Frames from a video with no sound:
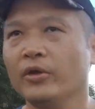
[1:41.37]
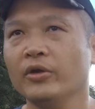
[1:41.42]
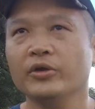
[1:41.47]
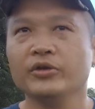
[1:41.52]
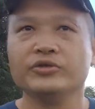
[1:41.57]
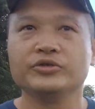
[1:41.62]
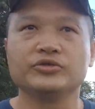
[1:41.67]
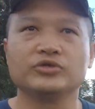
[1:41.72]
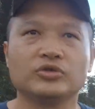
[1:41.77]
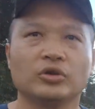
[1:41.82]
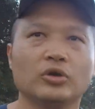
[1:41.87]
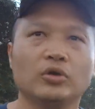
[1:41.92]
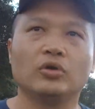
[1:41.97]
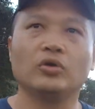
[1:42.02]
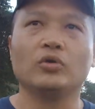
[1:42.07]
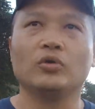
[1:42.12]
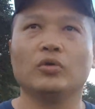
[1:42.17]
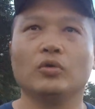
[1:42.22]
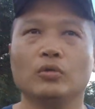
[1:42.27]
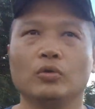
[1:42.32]

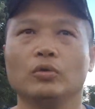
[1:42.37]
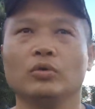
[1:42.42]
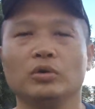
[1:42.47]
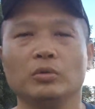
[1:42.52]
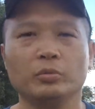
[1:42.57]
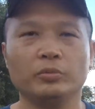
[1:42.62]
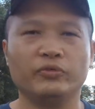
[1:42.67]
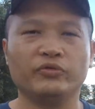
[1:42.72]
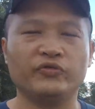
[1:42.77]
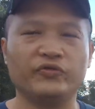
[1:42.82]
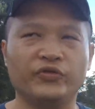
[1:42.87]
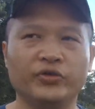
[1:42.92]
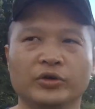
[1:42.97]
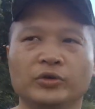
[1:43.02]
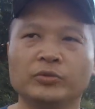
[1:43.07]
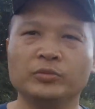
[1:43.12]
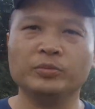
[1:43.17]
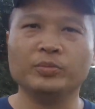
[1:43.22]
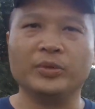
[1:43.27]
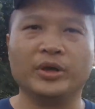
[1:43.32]
So
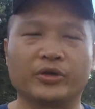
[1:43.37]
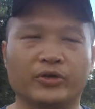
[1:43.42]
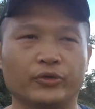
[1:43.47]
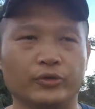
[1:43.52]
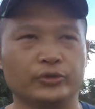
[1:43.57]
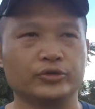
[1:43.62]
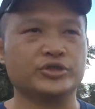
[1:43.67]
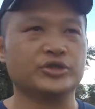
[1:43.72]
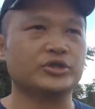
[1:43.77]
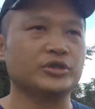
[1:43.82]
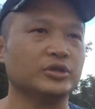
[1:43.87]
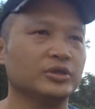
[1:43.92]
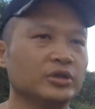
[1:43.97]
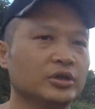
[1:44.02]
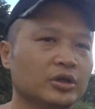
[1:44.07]
filmmakers,